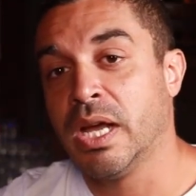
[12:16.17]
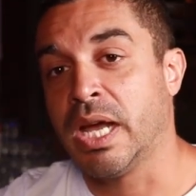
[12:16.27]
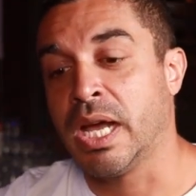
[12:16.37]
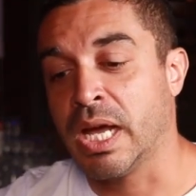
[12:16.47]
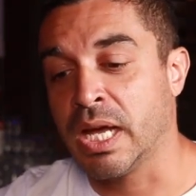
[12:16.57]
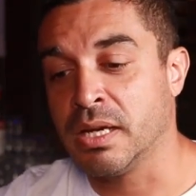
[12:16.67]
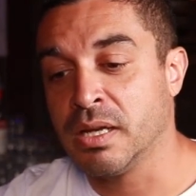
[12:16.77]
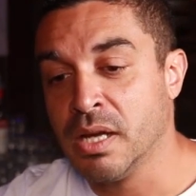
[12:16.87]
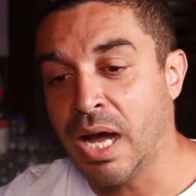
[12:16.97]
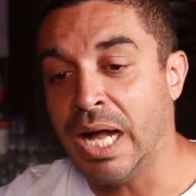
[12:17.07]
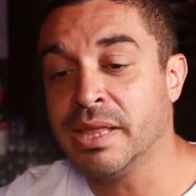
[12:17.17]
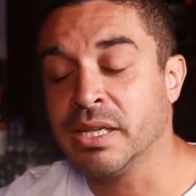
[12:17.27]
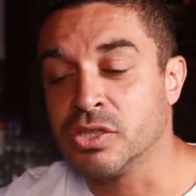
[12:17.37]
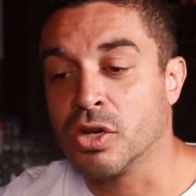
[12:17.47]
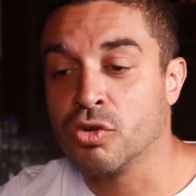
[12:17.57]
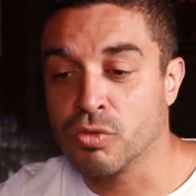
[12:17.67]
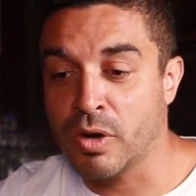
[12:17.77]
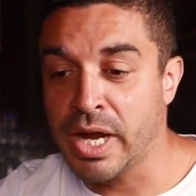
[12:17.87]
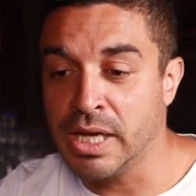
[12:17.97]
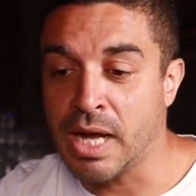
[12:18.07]
And I think it's a
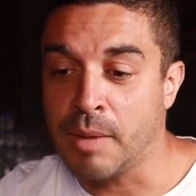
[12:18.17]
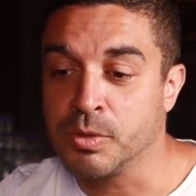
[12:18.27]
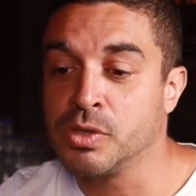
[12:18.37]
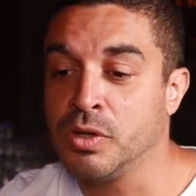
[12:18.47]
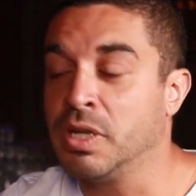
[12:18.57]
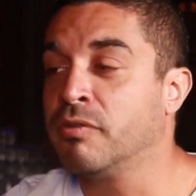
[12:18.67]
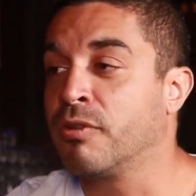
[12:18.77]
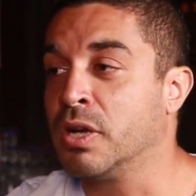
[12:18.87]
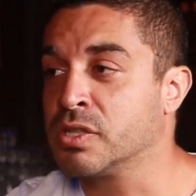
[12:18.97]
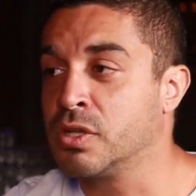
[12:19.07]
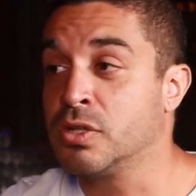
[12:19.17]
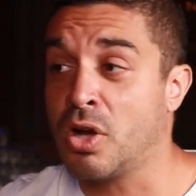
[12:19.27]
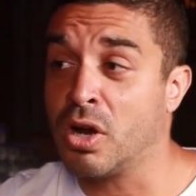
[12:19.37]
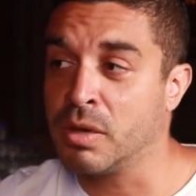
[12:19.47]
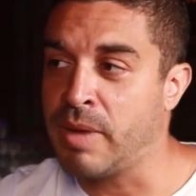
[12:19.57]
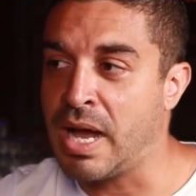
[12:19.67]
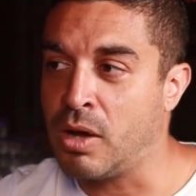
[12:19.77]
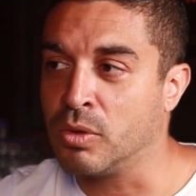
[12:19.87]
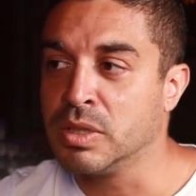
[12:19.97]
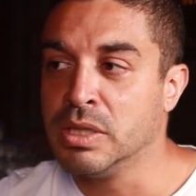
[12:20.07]
great opportunity for us to talk
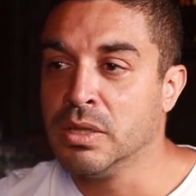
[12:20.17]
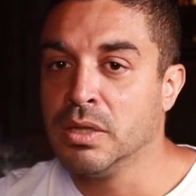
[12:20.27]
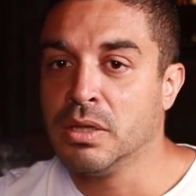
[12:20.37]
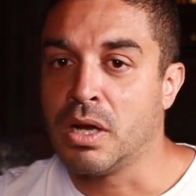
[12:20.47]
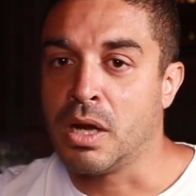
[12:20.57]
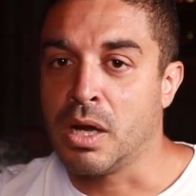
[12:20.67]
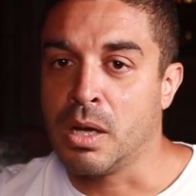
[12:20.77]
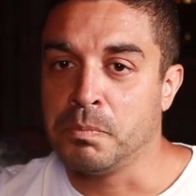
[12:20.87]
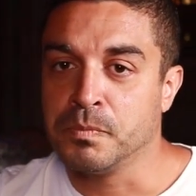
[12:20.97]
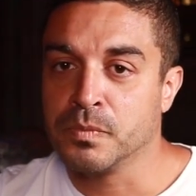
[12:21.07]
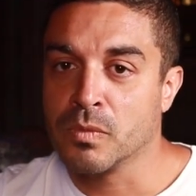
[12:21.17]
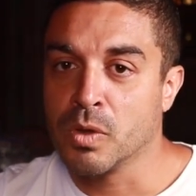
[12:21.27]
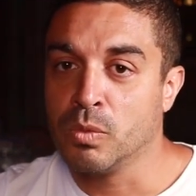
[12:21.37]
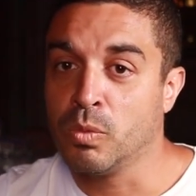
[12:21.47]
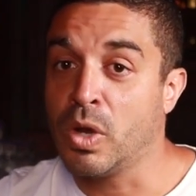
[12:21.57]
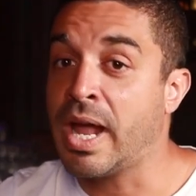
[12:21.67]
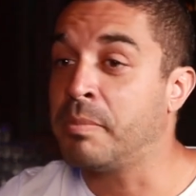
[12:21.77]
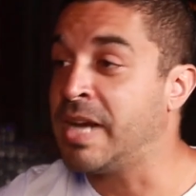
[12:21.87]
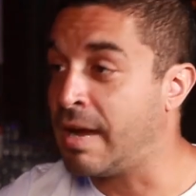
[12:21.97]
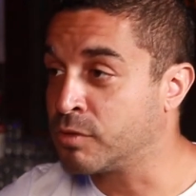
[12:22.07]
about what
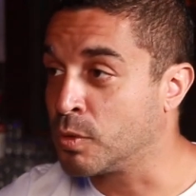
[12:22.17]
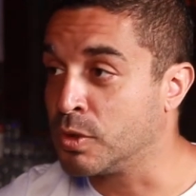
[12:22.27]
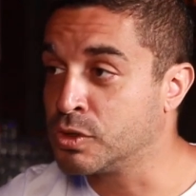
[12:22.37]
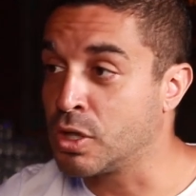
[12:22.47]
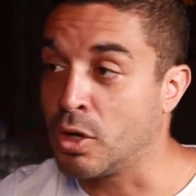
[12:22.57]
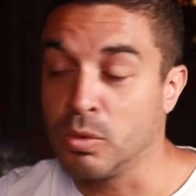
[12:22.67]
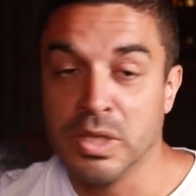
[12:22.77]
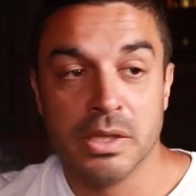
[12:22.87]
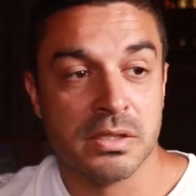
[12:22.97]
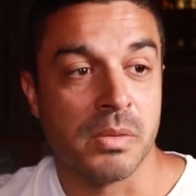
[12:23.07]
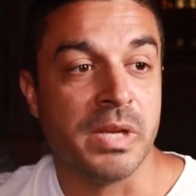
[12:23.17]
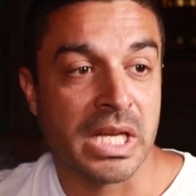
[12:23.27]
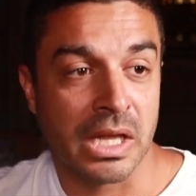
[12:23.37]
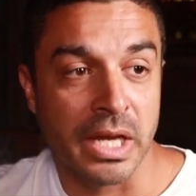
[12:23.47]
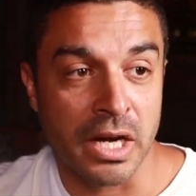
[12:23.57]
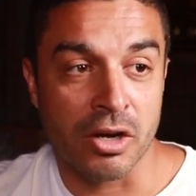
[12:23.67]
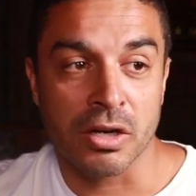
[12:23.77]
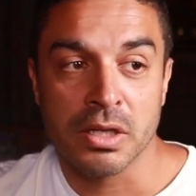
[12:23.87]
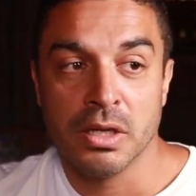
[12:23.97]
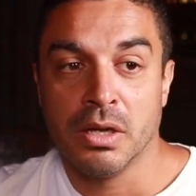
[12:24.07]
happened afterwards. So to be
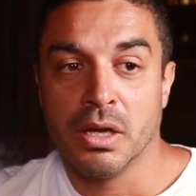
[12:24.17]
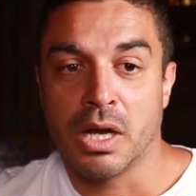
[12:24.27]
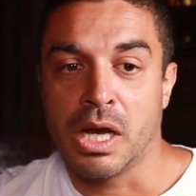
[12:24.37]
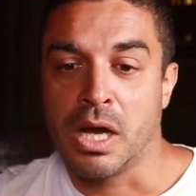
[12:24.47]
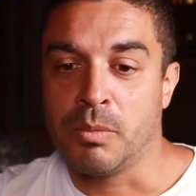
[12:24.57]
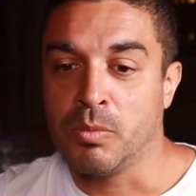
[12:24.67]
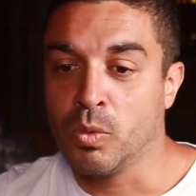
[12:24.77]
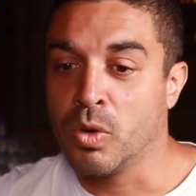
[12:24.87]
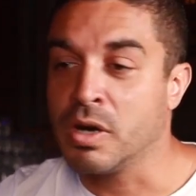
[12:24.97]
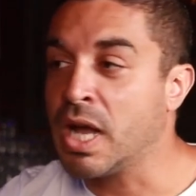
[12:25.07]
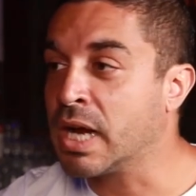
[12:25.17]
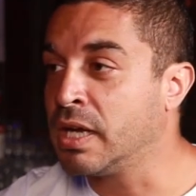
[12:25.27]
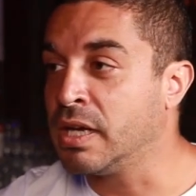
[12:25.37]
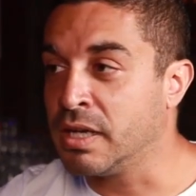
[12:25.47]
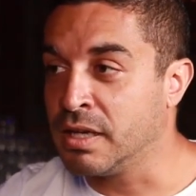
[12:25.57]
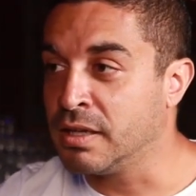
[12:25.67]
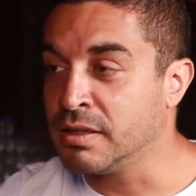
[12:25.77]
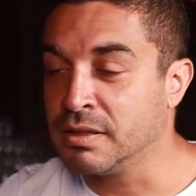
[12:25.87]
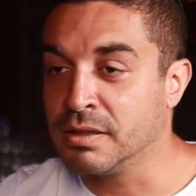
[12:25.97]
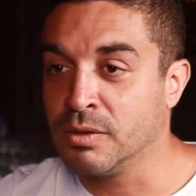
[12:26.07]
clear, we're not
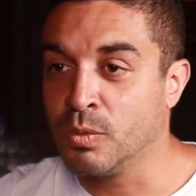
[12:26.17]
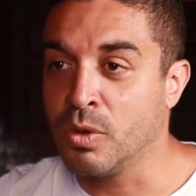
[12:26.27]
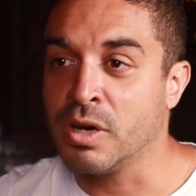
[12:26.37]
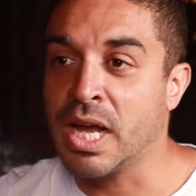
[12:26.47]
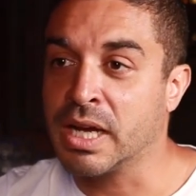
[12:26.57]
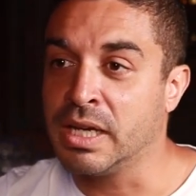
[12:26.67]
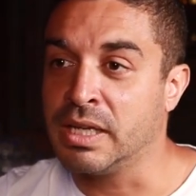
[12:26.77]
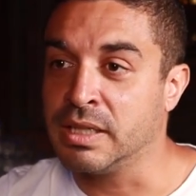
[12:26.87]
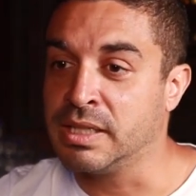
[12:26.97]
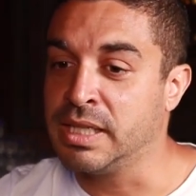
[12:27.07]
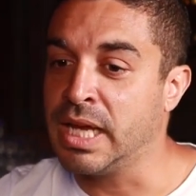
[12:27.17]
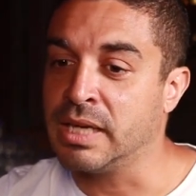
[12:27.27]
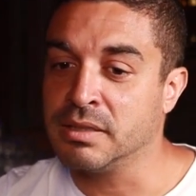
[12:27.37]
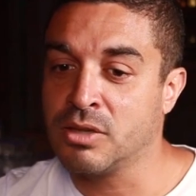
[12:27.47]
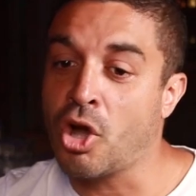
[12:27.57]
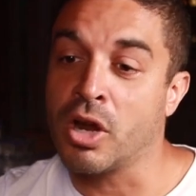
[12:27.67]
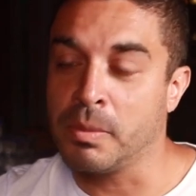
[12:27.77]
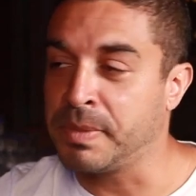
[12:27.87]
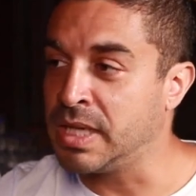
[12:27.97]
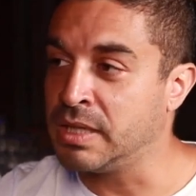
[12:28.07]
gonna get caught
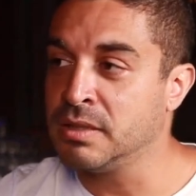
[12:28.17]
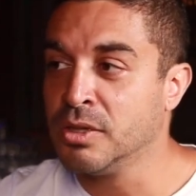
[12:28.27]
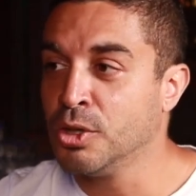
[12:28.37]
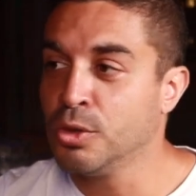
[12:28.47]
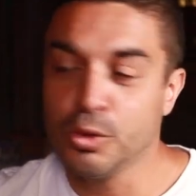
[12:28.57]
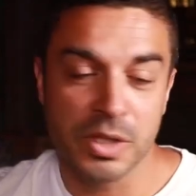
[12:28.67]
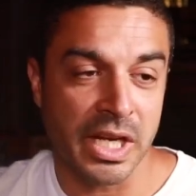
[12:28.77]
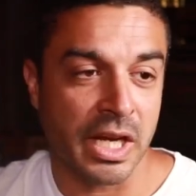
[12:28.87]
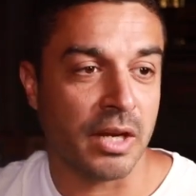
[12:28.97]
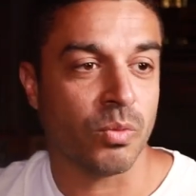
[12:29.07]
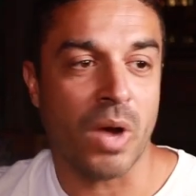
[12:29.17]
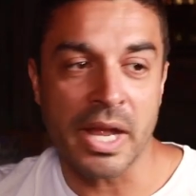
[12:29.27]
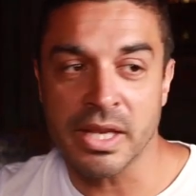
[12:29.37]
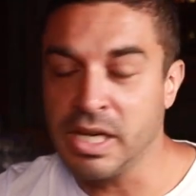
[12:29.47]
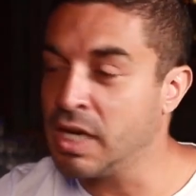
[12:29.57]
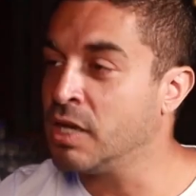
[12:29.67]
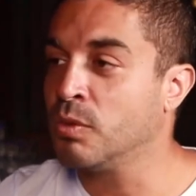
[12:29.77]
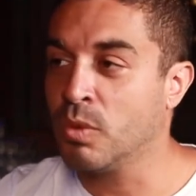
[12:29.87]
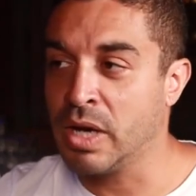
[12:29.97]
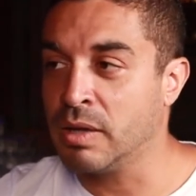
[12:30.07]
up in who did it, why they did
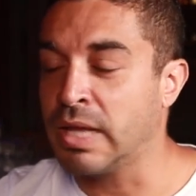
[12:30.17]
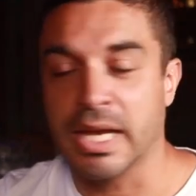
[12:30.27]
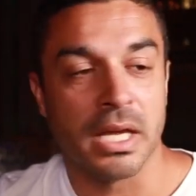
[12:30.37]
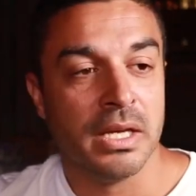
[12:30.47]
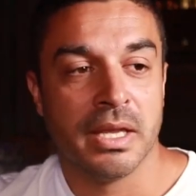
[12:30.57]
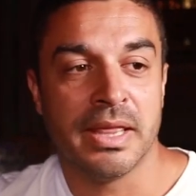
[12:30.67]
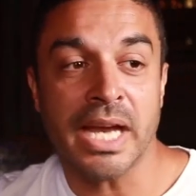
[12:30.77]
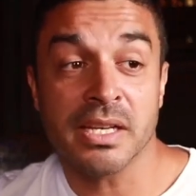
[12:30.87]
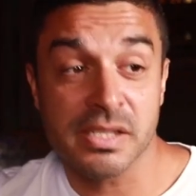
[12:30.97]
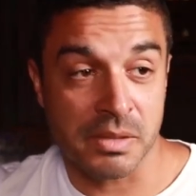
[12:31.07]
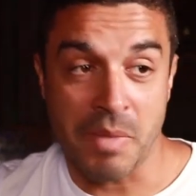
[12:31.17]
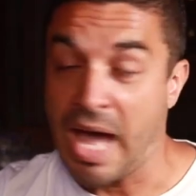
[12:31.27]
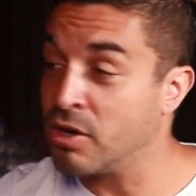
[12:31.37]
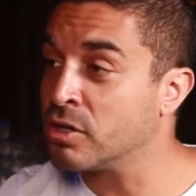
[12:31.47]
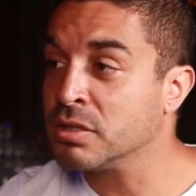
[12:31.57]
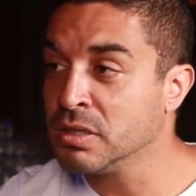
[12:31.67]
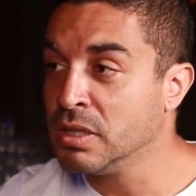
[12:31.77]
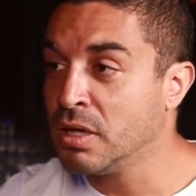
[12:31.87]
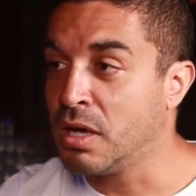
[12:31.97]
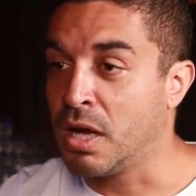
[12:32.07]
it. That doesn't matter.
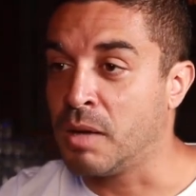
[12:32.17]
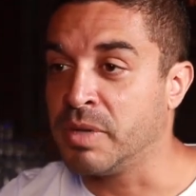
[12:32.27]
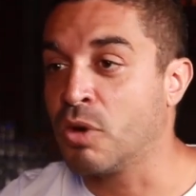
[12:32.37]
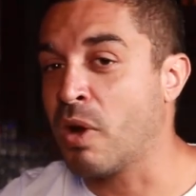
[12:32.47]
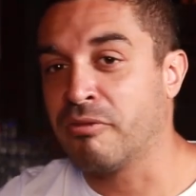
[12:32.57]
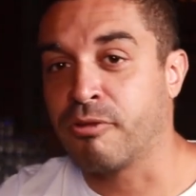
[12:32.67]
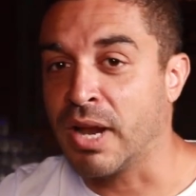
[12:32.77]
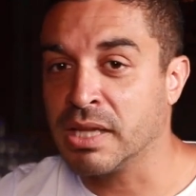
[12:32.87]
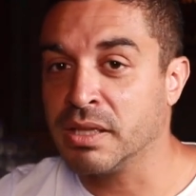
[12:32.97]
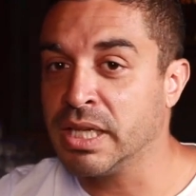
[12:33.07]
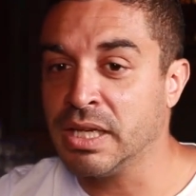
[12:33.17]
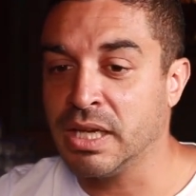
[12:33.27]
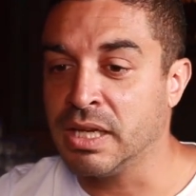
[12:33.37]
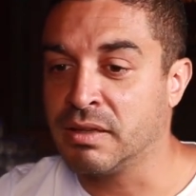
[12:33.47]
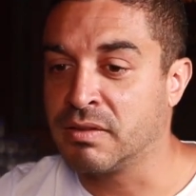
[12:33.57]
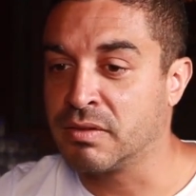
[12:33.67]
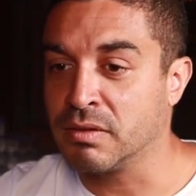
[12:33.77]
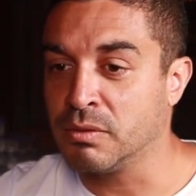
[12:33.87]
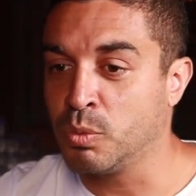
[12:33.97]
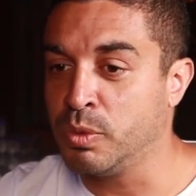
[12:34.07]
And quite frankly,
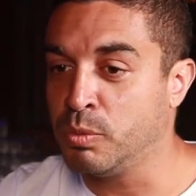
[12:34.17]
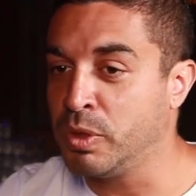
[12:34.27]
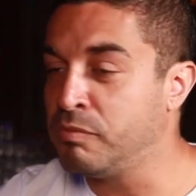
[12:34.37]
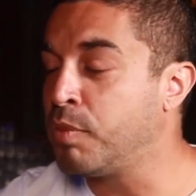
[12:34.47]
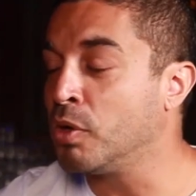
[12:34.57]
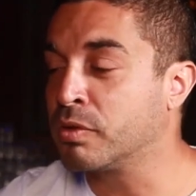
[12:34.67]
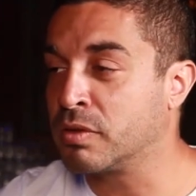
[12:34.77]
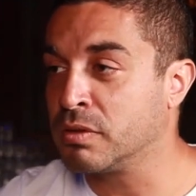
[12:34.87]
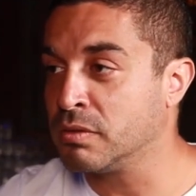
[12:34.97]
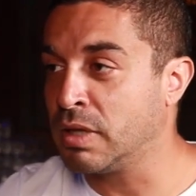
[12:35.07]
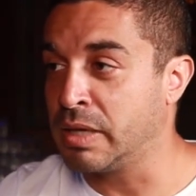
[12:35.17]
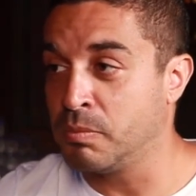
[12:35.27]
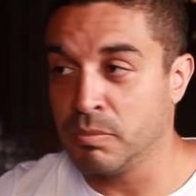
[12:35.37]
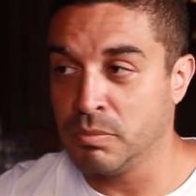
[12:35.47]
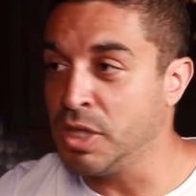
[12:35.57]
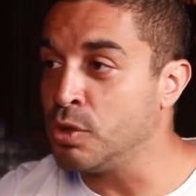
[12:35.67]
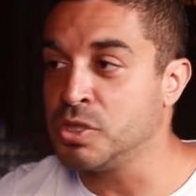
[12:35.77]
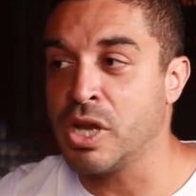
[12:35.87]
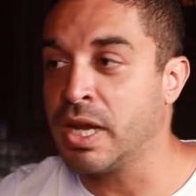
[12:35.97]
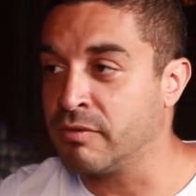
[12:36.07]
we both, me, you, and
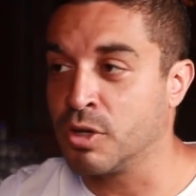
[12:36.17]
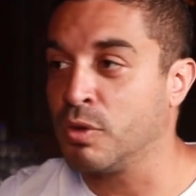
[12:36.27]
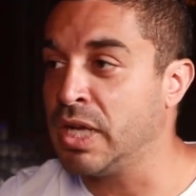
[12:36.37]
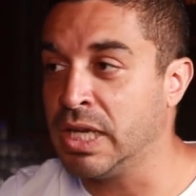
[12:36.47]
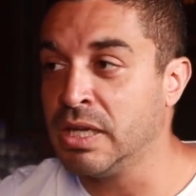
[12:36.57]
Jake have agreed.